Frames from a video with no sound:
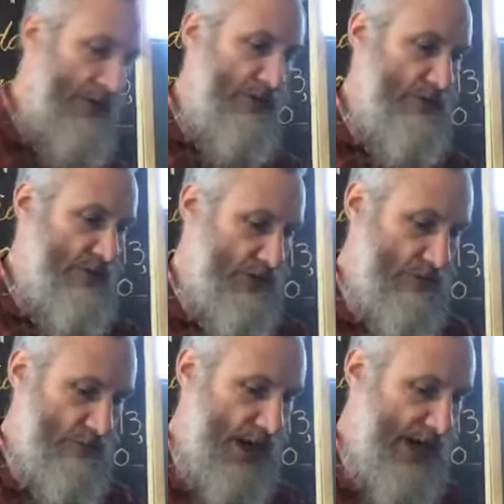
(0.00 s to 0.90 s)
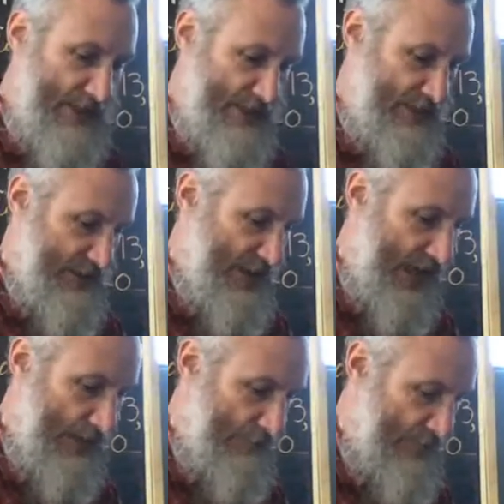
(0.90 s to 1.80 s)
you to write
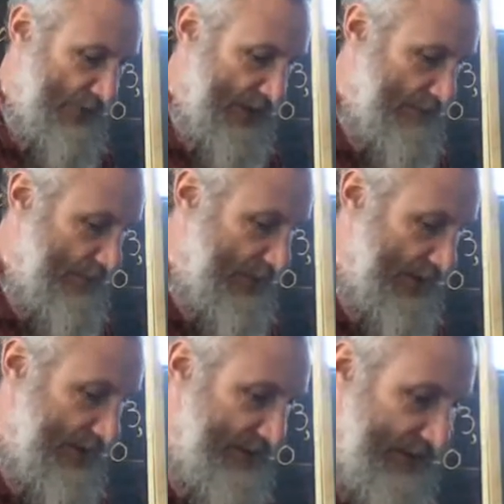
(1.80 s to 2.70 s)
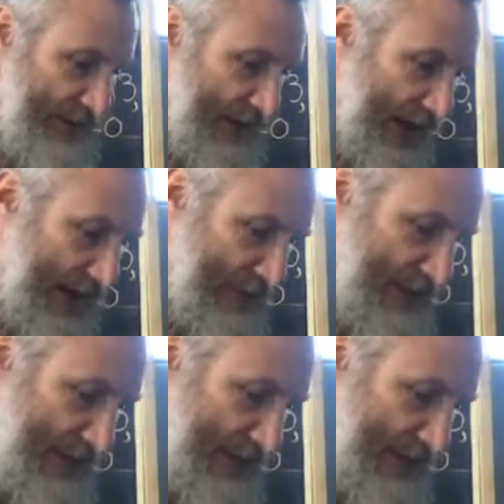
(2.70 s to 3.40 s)
Tom Thumb on it. I always